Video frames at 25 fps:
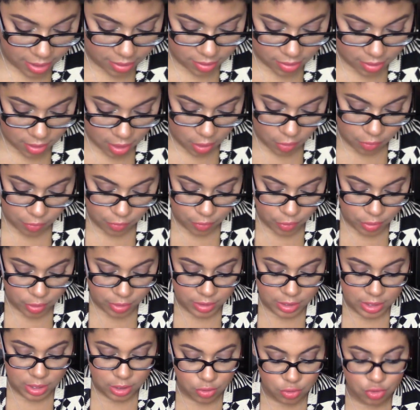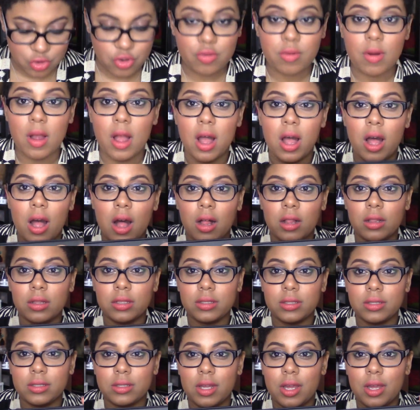so for the
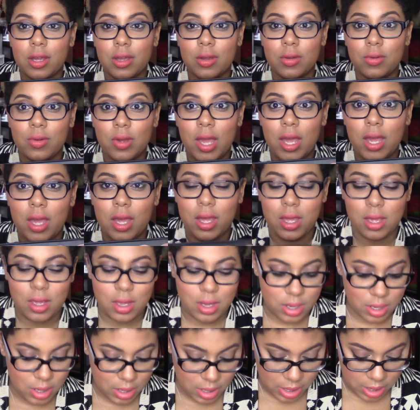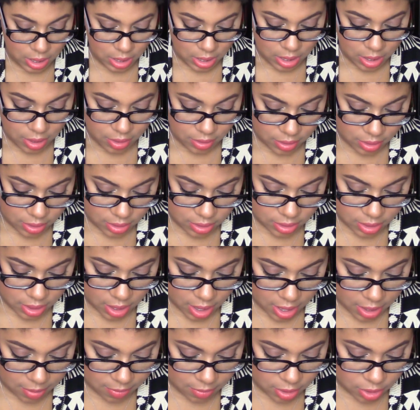neutrals, okay, the
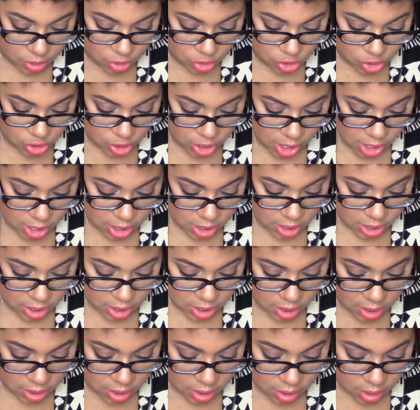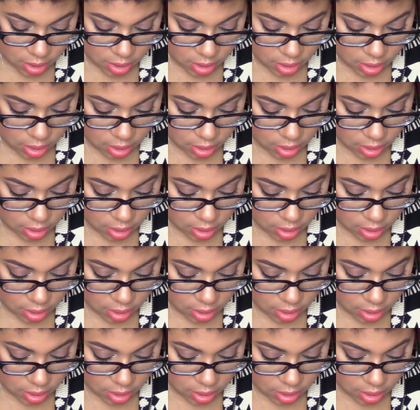diamond shade here,